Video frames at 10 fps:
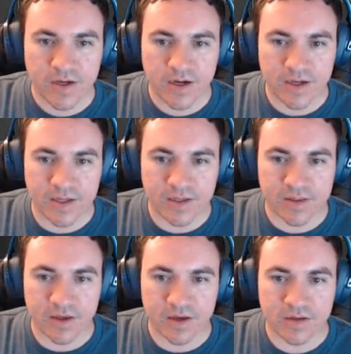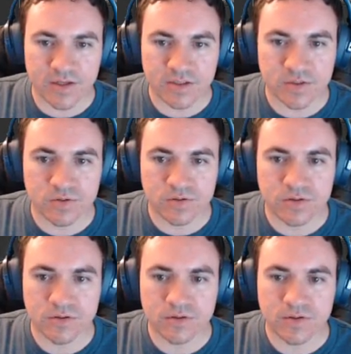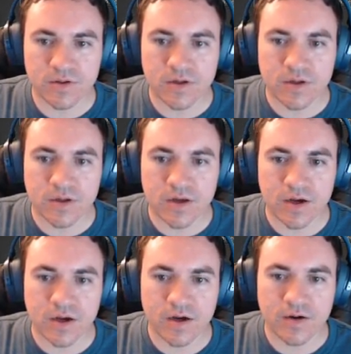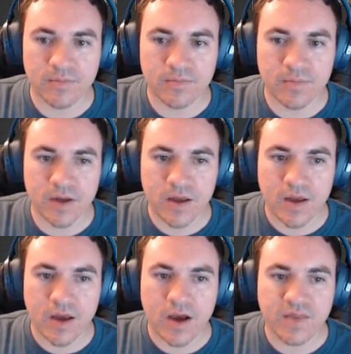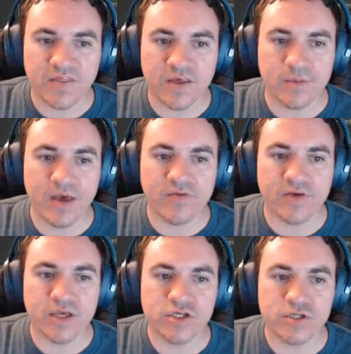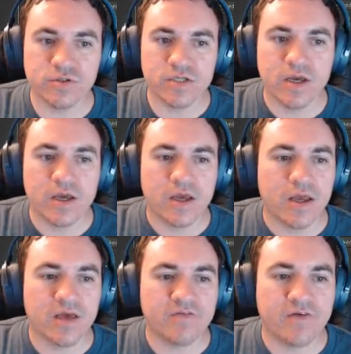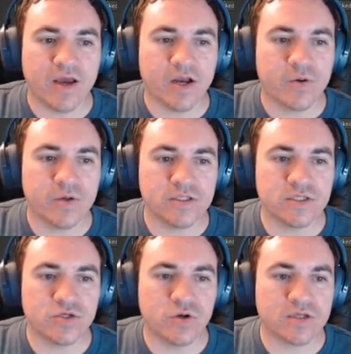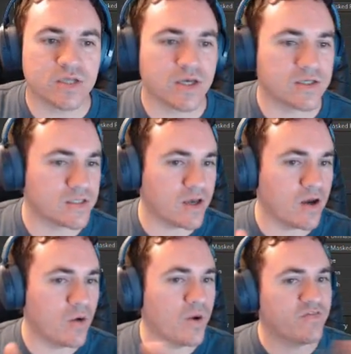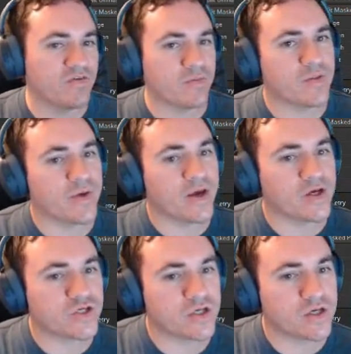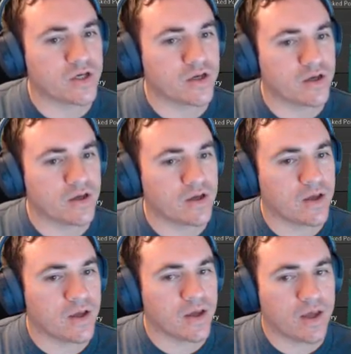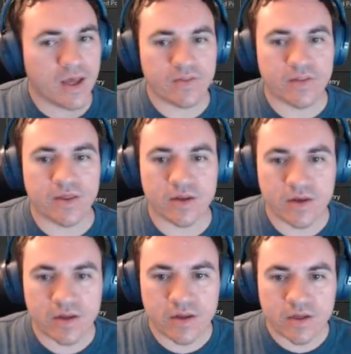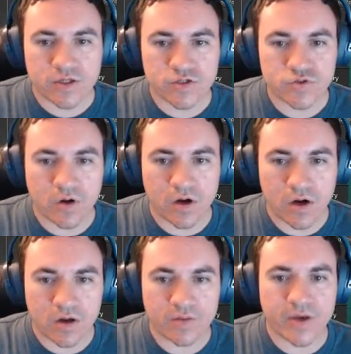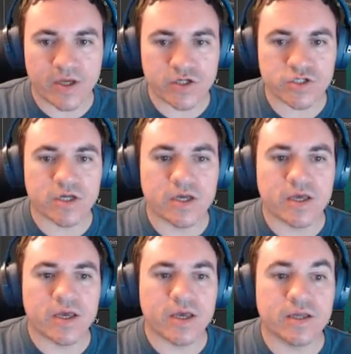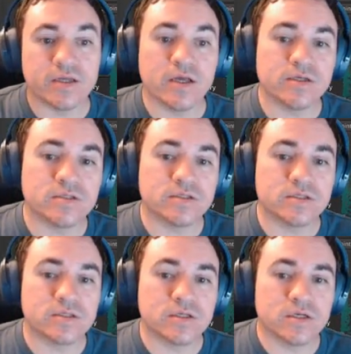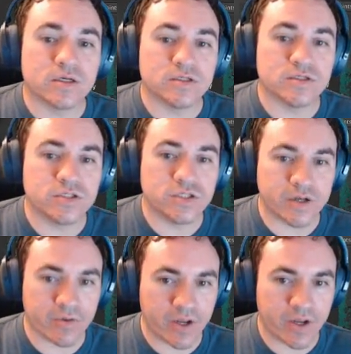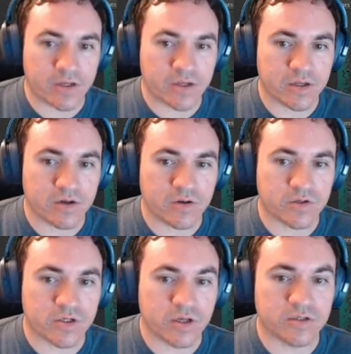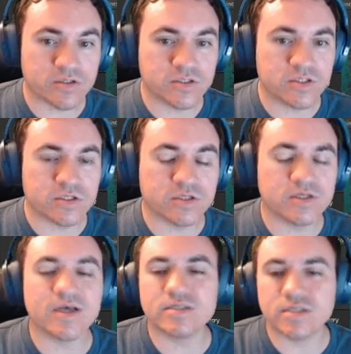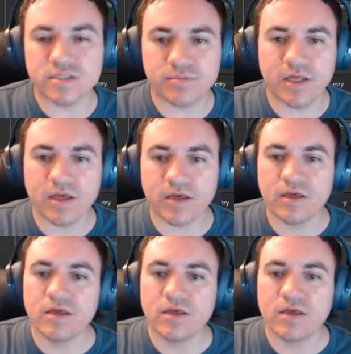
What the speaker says: I like that. That's cool. I think I'm having issues. If I increase the draw size away from the mesh and then draw on the mesh, it does generate or does display